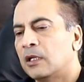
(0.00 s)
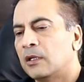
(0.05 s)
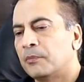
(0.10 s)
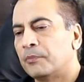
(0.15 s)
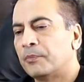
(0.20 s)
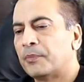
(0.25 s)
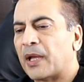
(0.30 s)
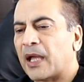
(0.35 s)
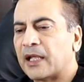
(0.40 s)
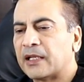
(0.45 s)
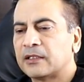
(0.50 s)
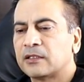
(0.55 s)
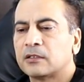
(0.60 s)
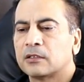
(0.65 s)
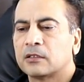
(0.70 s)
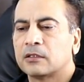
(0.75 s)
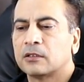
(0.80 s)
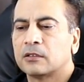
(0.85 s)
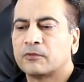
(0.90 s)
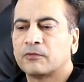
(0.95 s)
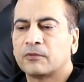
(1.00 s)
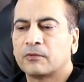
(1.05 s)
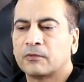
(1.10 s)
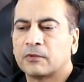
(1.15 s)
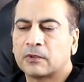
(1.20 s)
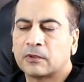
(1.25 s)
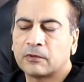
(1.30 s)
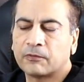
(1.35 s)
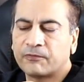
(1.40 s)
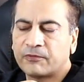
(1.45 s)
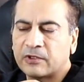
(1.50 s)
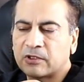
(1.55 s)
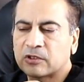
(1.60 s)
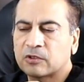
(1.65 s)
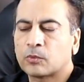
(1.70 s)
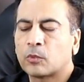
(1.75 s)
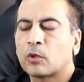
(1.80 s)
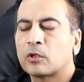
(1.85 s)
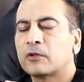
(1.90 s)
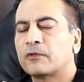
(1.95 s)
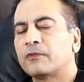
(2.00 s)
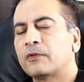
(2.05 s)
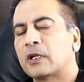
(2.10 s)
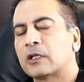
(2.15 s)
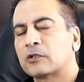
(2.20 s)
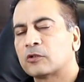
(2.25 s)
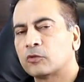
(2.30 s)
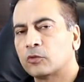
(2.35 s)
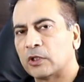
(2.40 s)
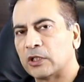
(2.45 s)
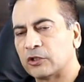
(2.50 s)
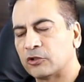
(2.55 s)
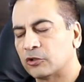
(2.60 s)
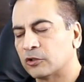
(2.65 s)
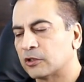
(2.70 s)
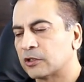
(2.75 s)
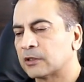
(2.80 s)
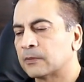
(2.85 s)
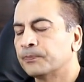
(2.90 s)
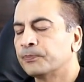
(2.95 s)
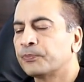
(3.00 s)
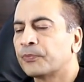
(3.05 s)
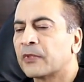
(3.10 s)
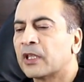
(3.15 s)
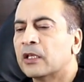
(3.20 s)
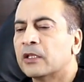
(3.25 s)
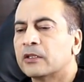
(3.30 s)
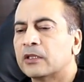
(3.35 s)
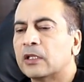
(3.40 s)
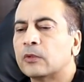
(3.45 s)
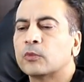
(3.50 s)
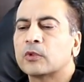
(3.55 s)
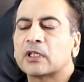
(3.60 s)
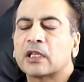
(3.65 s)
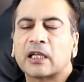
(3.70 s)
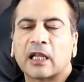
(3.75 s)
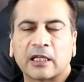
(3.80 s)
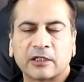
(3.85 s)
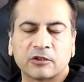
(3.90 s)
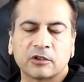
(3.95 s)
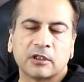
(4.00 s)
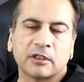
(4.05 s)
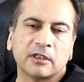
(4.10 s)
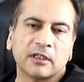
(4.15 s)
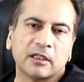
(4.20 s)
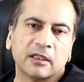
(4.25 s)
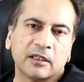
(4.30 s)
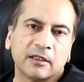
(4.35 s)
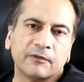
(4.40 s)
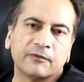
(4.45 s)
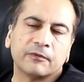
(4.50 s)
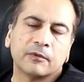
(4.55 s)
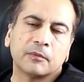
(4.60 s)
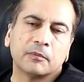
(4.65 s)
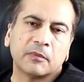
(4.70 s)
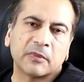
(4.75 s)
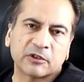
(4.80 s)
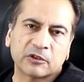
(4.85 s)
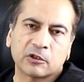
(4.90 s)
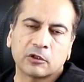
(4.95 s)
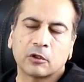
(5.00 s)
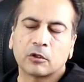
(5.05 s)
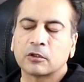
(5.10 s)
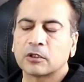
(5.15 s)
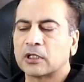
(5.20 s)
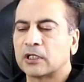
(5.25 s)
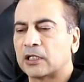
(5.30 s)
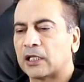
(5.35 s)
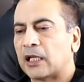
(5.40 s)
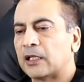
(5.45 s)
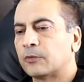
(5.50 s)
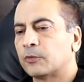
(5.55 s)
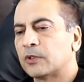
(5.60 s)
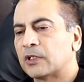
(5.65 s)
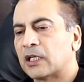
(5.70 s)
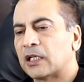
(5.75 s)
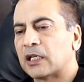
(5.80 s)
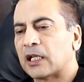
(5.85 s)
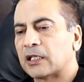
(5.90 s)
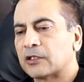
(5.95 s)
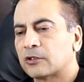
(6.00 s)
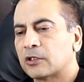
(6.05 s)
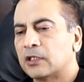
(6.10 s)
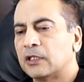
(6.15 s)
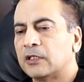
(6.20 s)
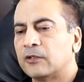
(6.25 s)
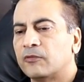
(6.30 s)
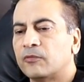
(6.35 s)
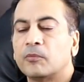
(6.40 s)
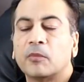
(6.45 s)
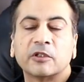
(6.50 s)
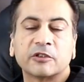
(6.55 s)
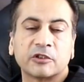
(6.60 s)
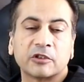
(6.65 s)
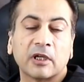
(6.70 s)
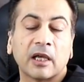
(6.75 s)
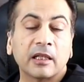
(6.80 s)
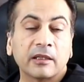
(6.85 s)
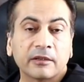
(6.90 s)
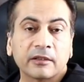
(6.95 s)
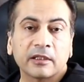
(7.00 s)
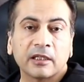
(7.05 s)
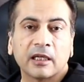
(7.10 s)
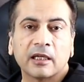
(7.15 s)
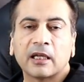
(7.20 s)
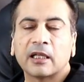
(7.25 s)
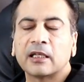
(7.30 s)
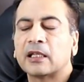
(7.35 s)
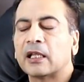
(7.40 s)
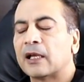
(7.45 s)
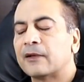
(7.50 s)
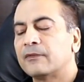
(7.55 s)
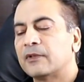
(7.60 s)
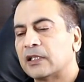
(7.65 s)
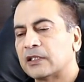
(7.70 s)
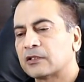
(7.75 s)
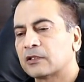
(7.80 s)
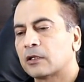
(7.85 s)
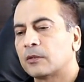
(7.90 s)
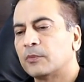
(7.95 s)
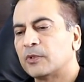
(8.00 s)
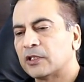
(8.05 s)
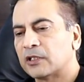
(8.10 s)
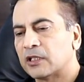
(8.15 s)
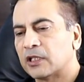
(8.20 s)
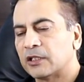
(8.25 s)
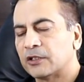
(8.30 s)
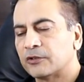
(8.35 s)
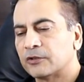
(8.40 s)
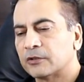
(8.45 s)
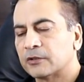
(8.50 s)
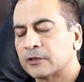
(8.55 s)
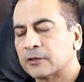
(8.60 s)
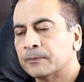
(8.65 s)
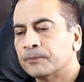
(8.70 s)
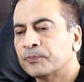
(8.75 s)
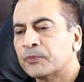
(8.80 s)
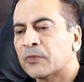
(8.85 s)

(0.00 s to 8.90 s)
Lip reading: band, very small fluctuations. Then we can actually live much longer, and we can actually live much healthier and have less complications.